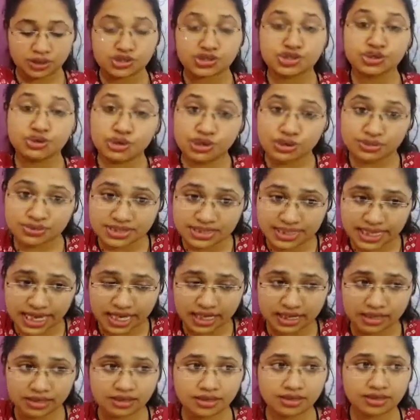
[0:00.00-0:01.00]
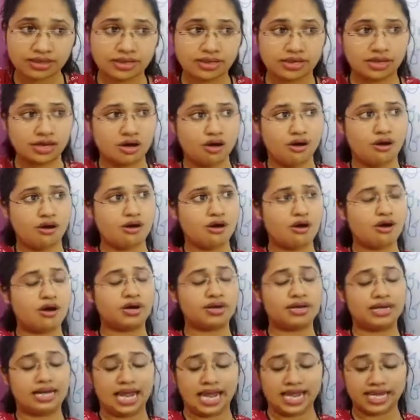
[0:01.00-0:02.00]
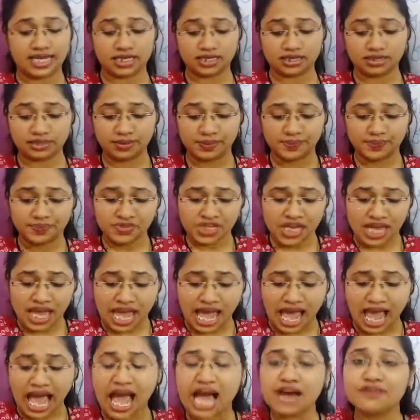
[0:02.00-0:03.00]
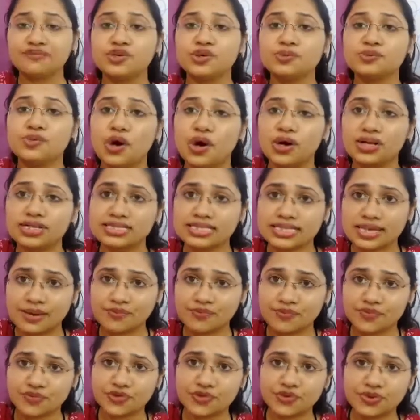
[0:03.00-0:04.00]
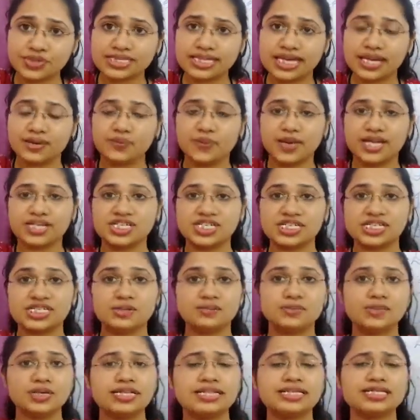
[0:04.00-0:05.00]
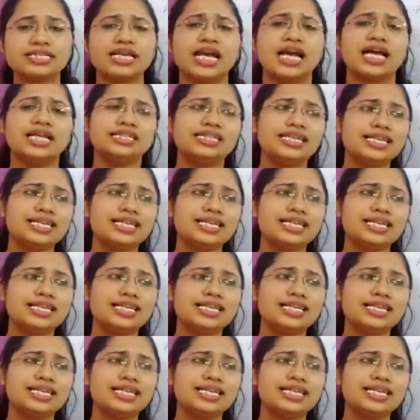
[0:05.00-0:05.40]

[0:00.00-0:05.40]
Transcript: do you sing? Or like, have you bought some fruits and vegetables?